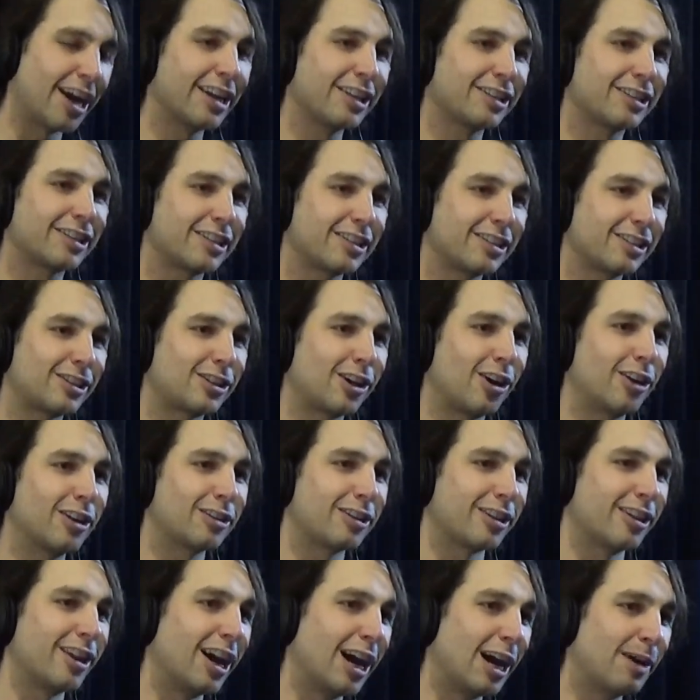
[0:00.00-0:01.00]
Johnny
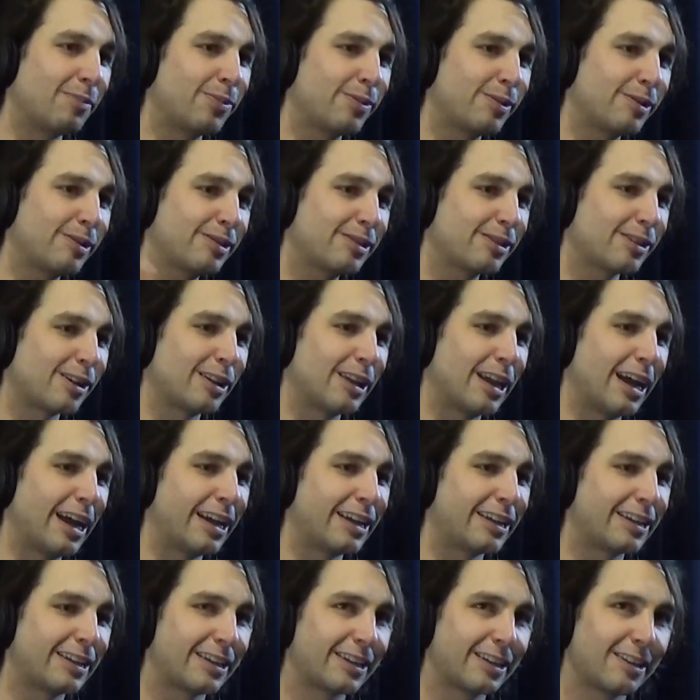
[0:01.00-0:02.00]
showed it to the uppers,
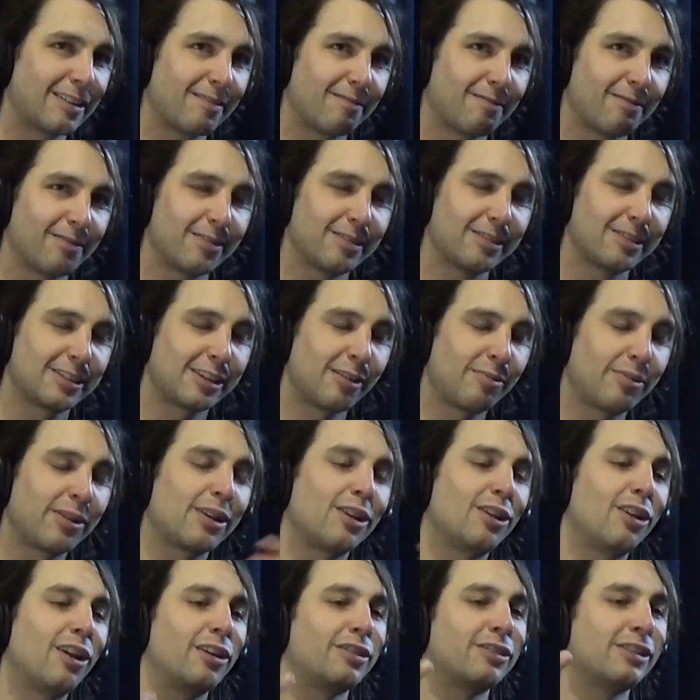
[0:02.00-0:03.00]
or like
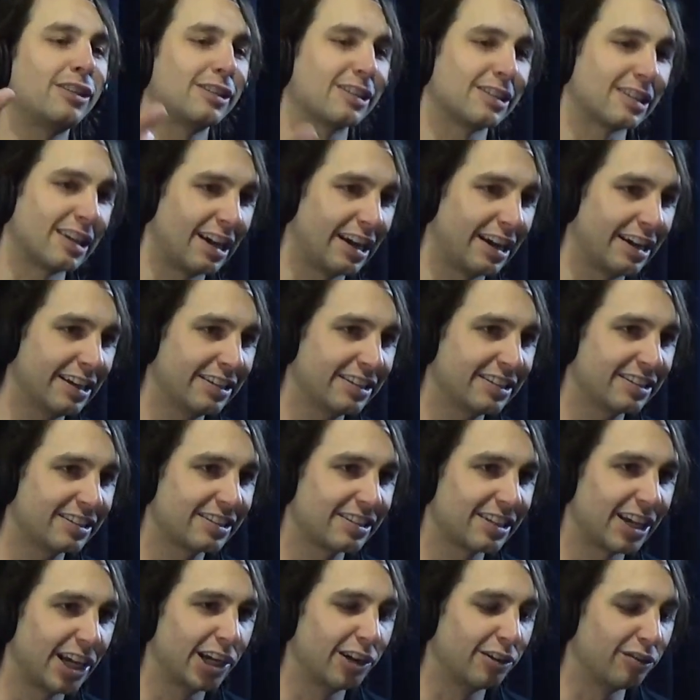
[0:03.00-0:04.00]
something along these
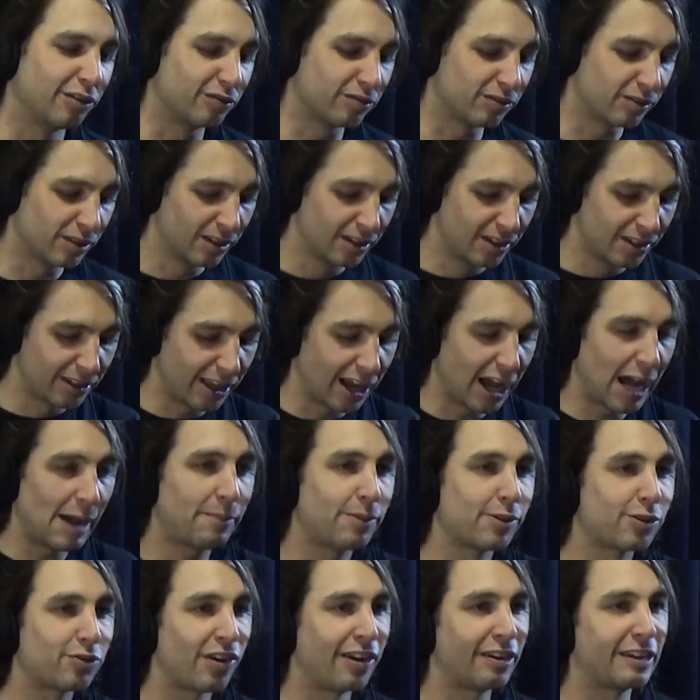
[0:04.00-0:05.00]
lines of
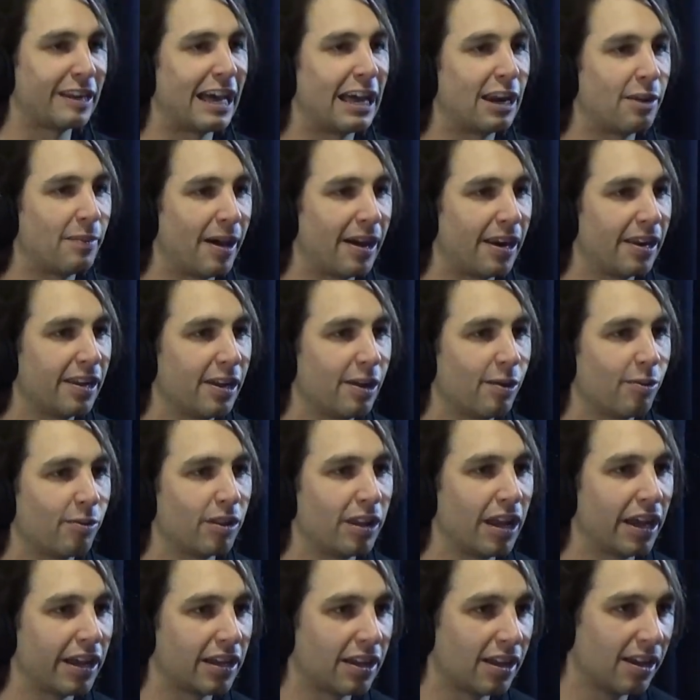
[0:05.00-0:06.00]
the uppers found out about
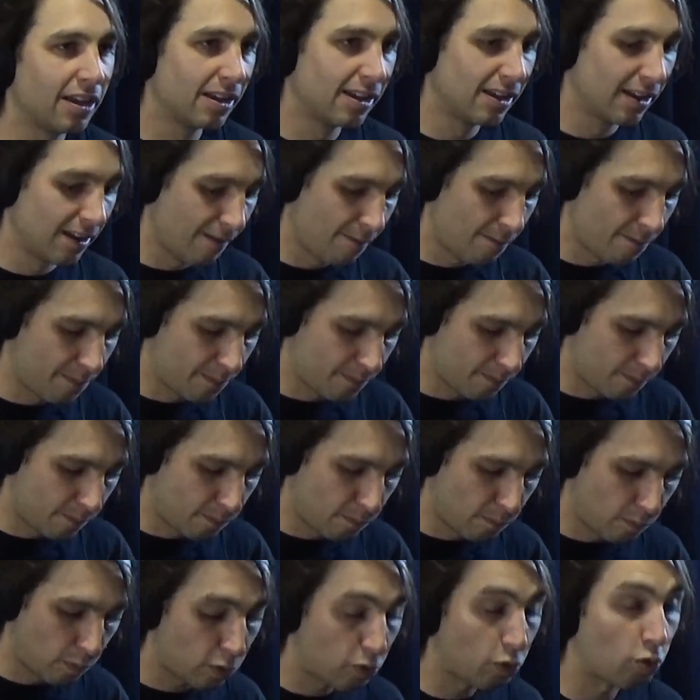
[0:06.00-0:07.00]
it and were like,
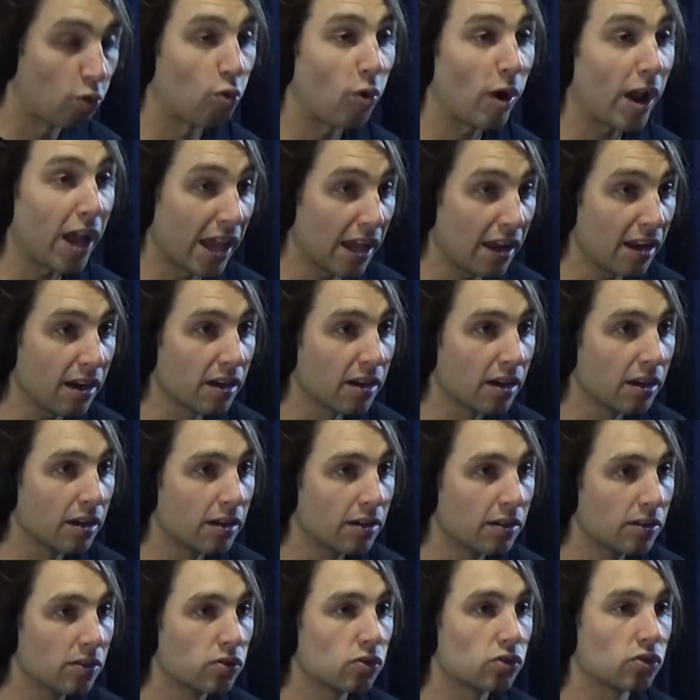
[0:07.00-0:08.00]

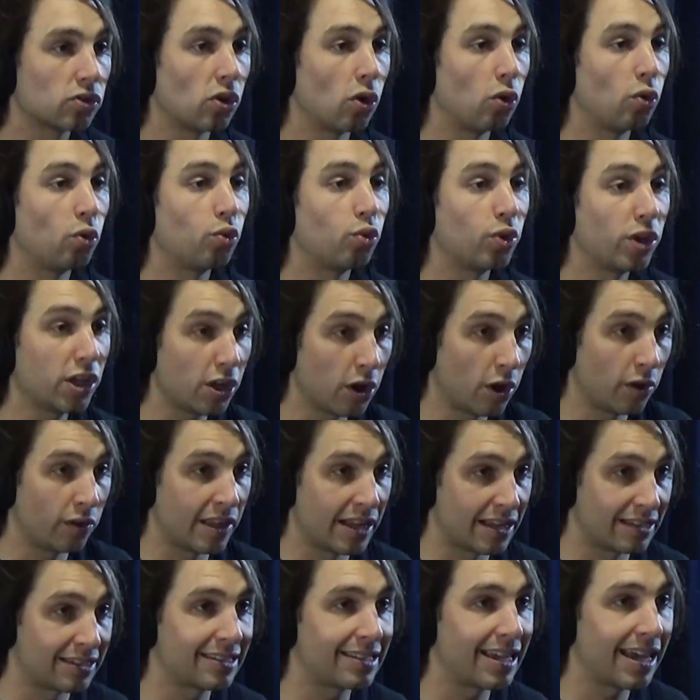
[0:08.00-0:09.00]
great, so
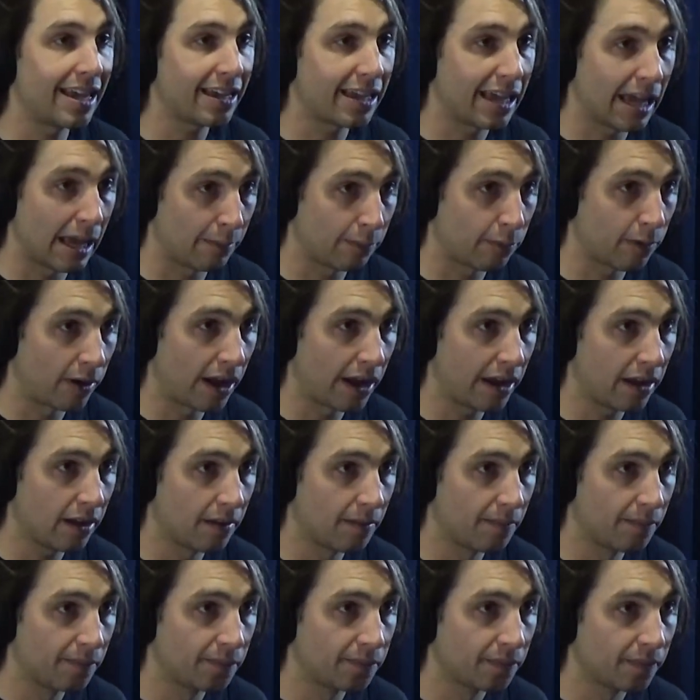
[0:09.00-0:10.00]
we own that skate camp,
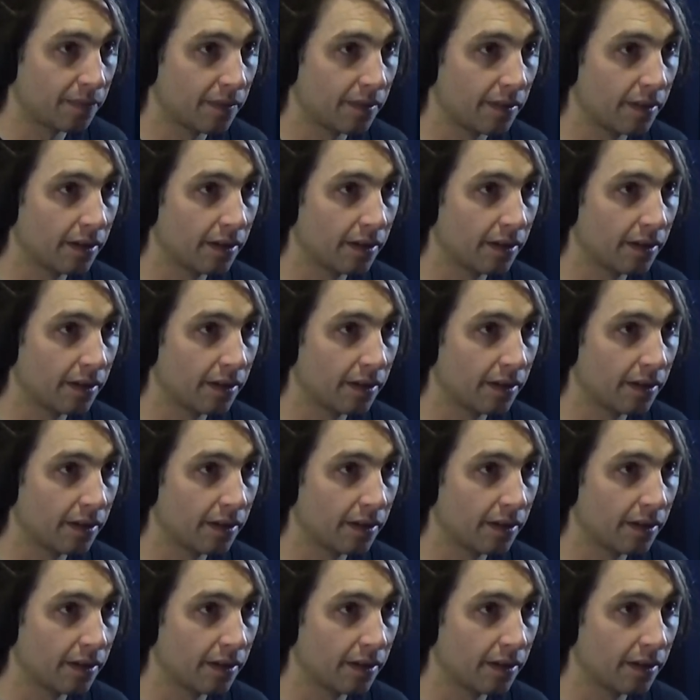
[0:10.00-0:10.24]
right?